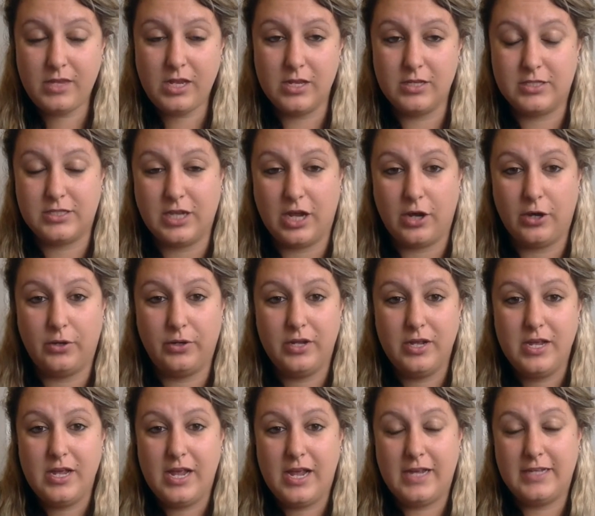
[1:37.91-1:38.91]
So
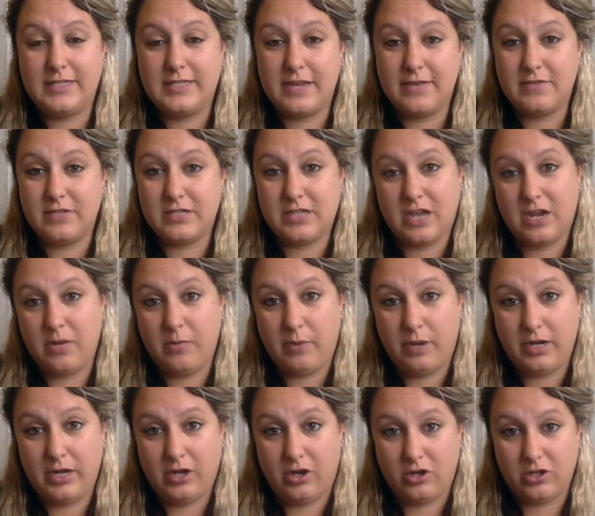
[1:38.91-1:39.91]
it saves a ton of
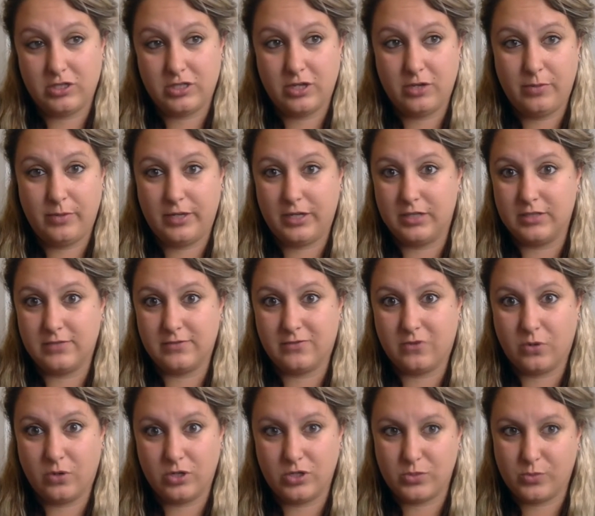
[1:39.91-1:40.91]
money also because of
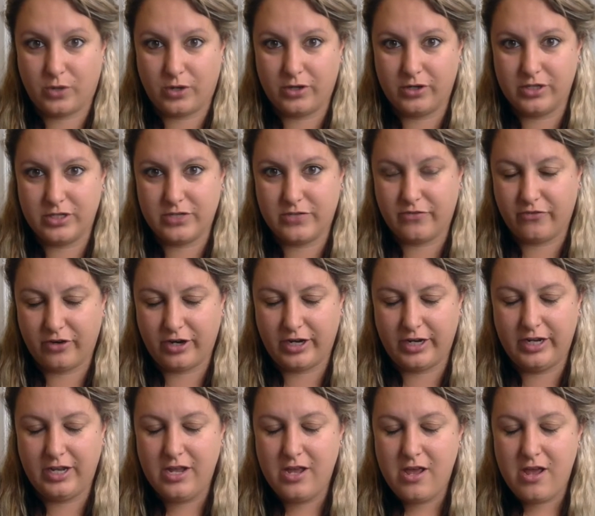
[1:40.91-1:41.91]
course water is
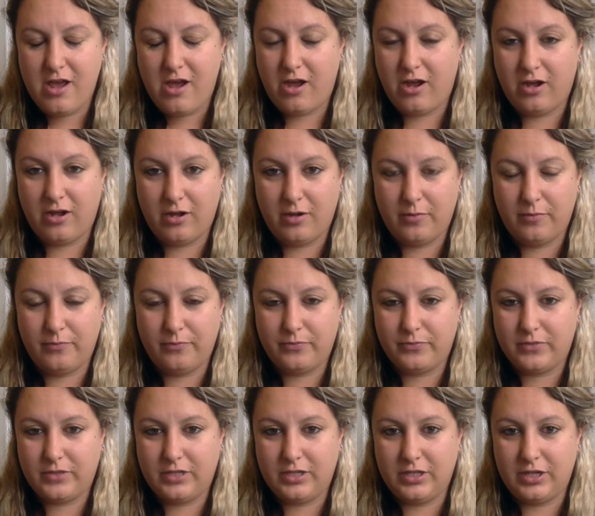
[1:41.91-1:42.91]
free.
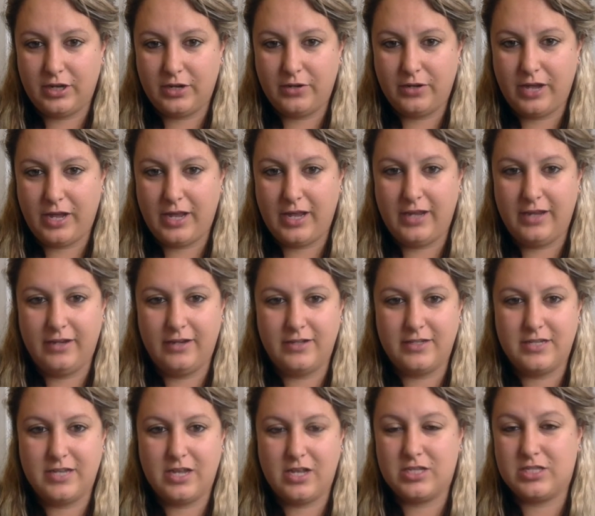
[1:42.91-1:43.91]
And
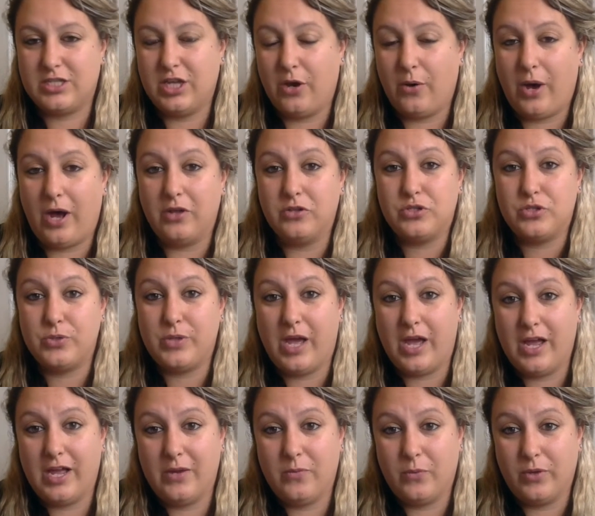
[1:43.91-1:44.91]
so I'll do
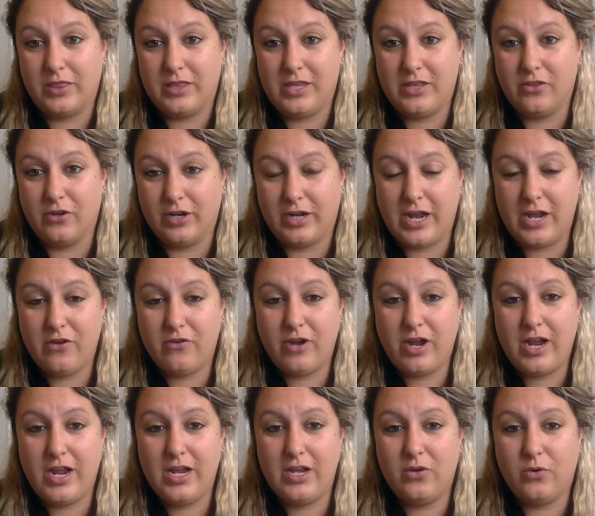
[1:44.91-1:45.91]
that with either
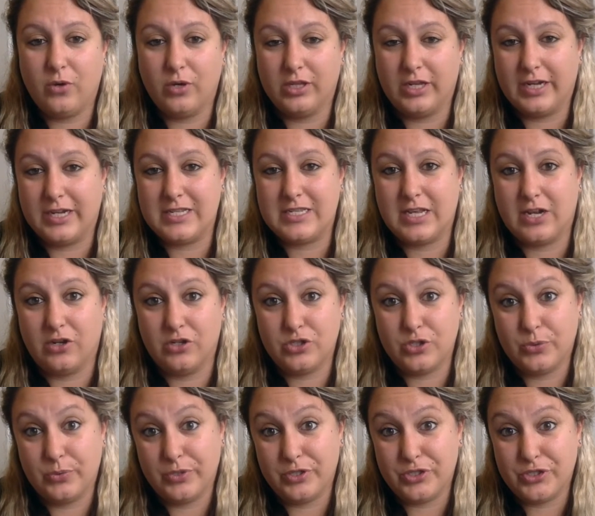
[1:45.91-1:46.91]
Gatorade or, like I said, I'll do
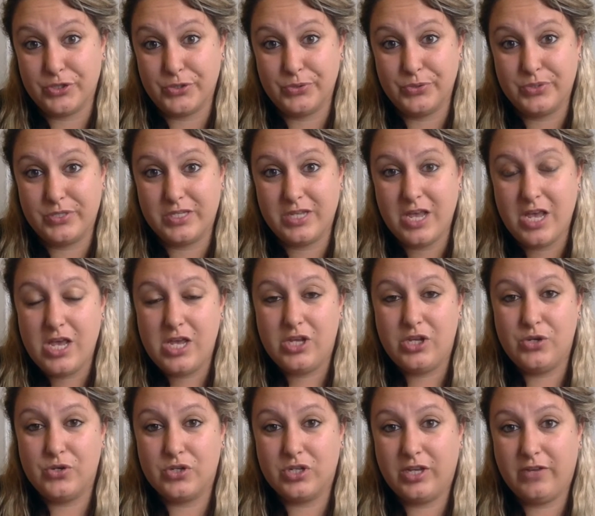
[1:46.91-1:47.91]
it with juice.
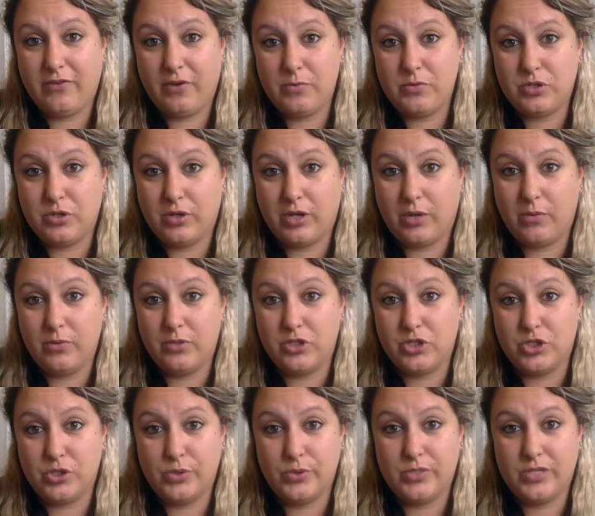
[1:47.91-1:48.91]
Usually if I'm doing it with
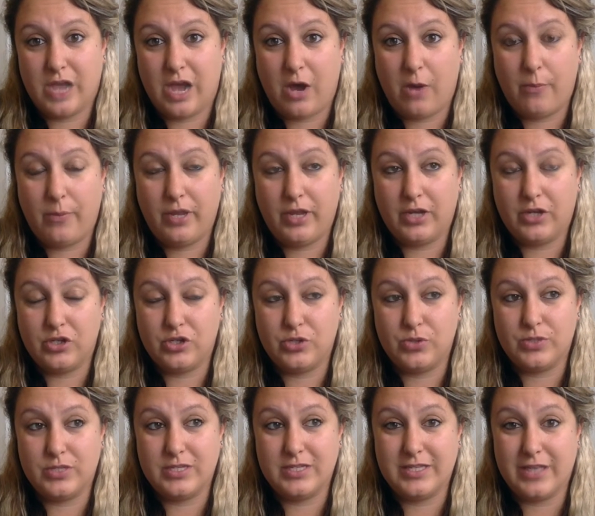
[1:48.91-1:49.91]
juice, I'll pick
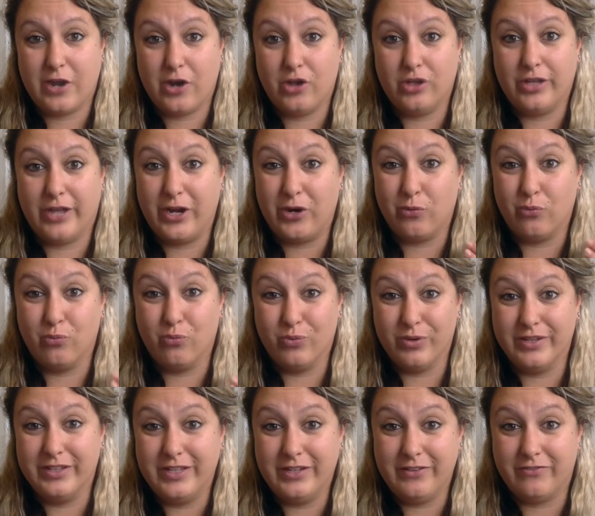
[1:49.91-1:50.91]
juices that are like
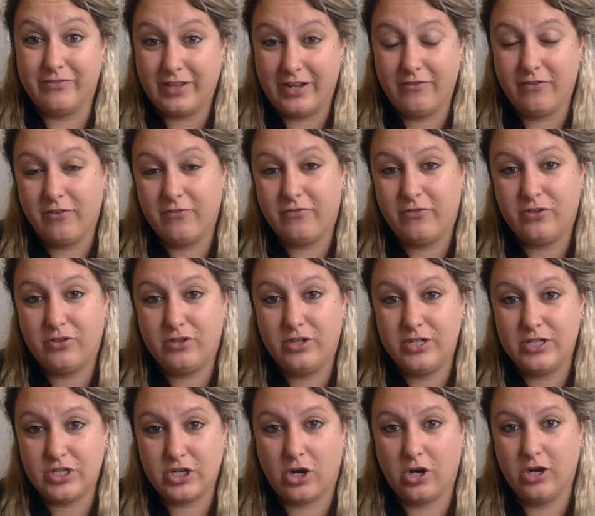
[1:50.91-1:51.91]
really flavorful
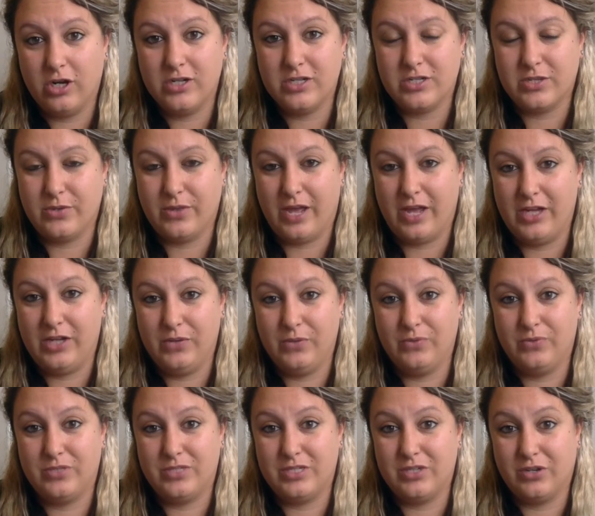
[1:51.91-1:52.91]
and tart so that you
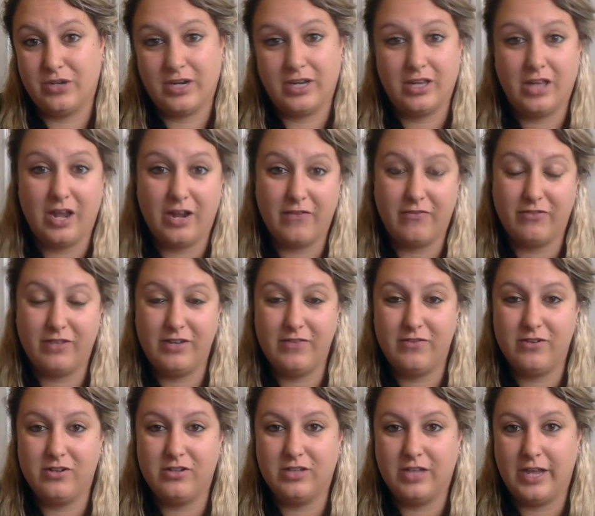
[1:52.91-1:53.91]
still get a lot of
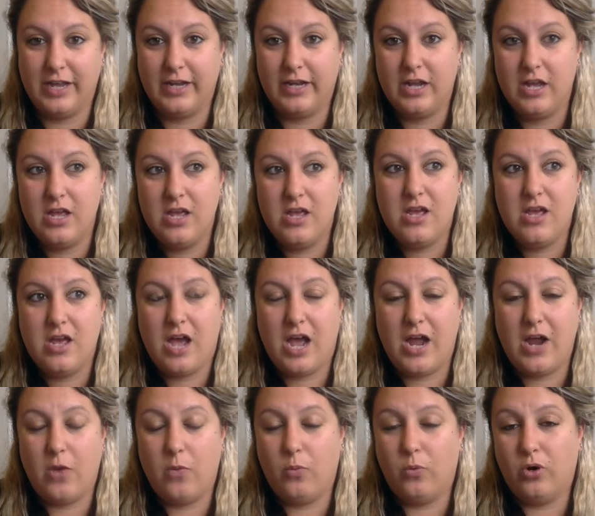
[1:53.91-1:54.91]
flavor. Like
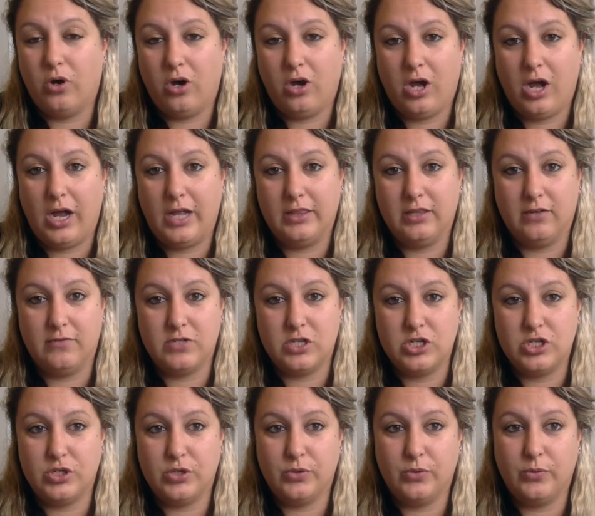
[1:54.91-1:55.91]
I love to
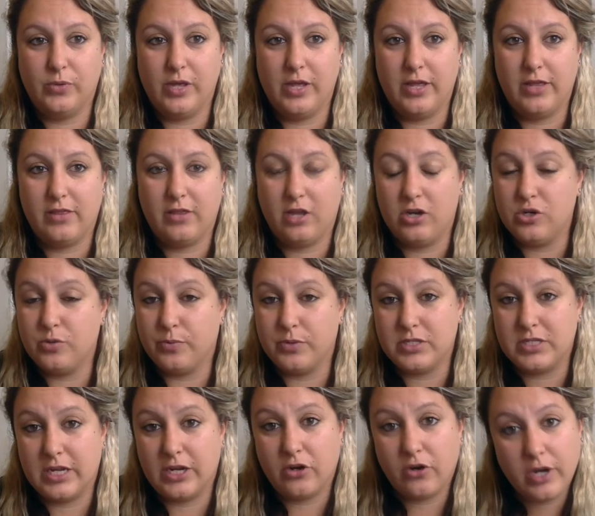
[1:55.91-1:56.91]
do it with
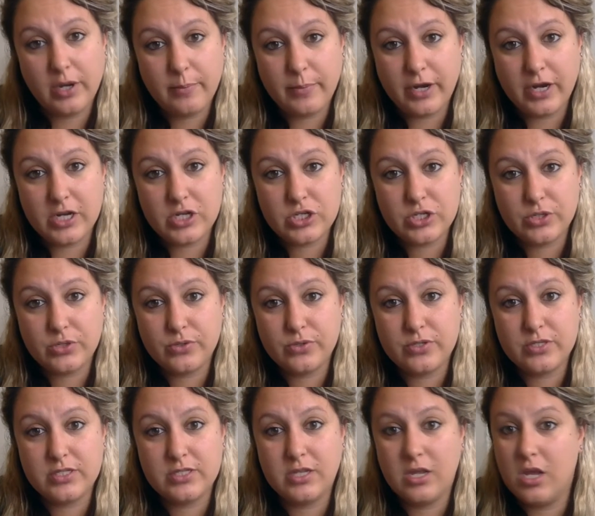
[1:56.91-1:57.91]
100% cranberry
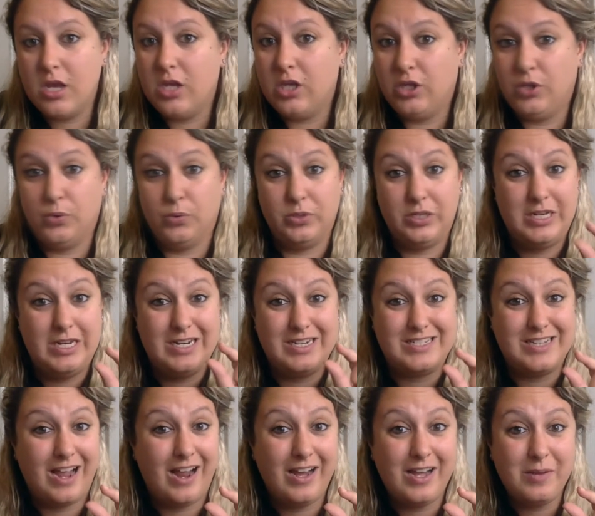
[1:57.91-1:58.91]
juice. You only need
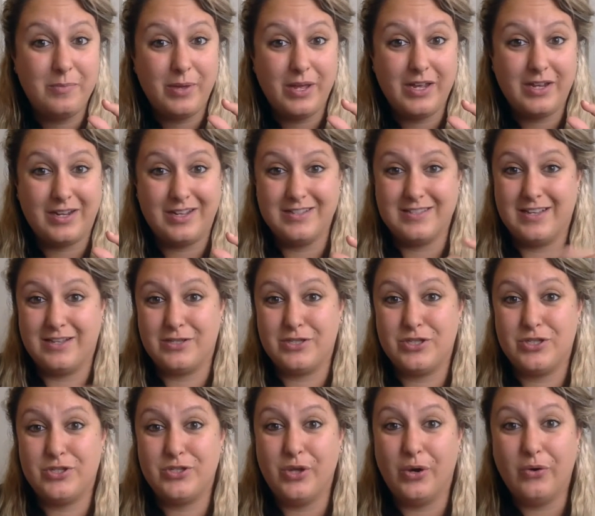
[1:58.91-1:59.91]
a tiny bit because
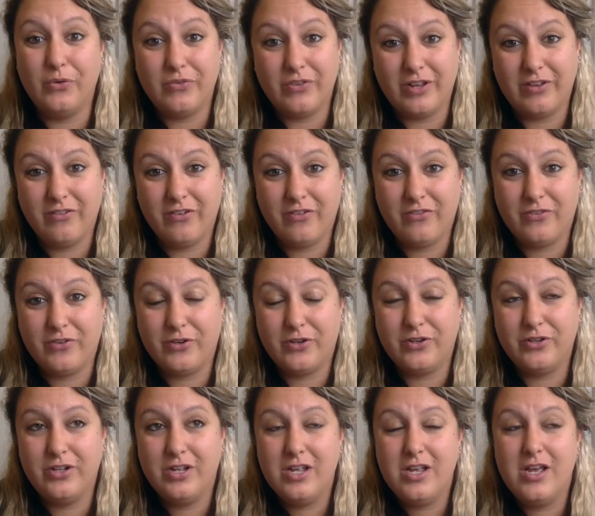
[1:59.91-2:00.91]
that's so
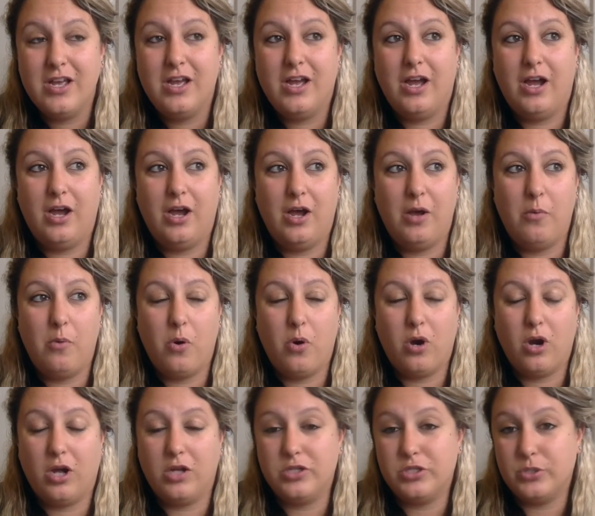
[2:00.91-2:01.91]
flavorful.
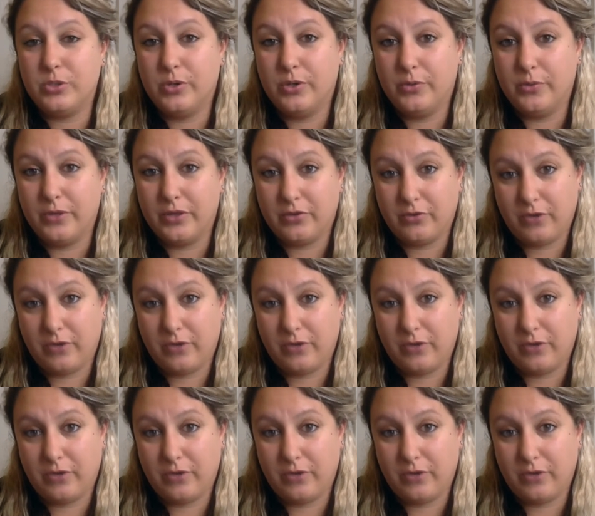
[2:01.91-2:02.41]
Or I'll do it with